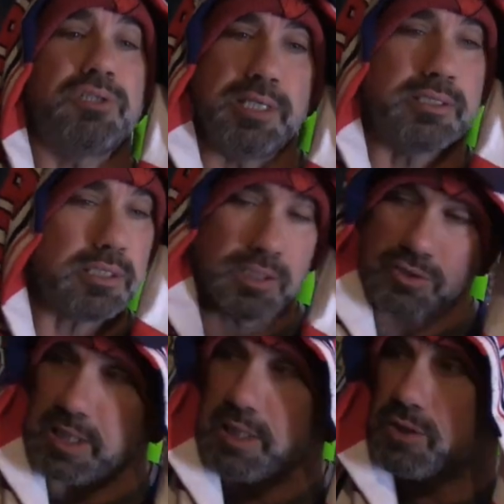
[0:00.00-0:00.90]

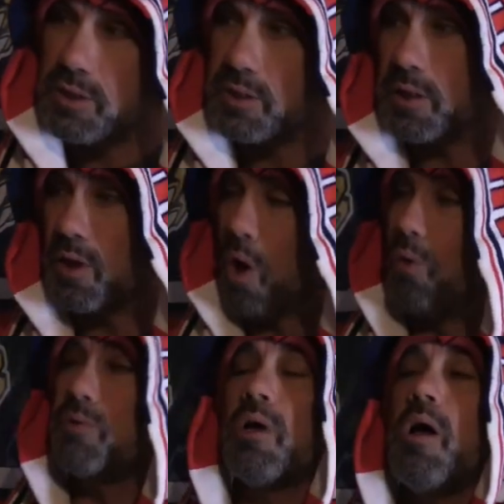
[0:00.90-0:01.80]
season
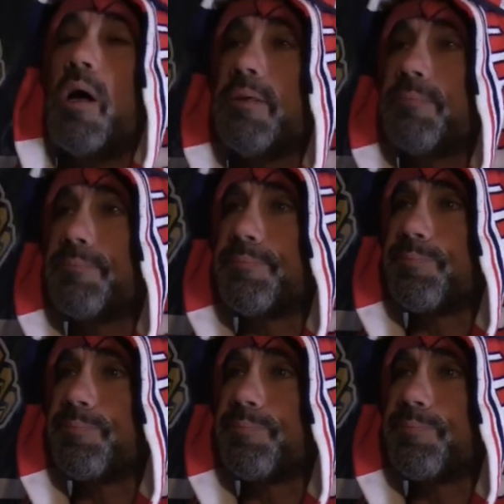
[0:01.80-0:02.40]
goes on.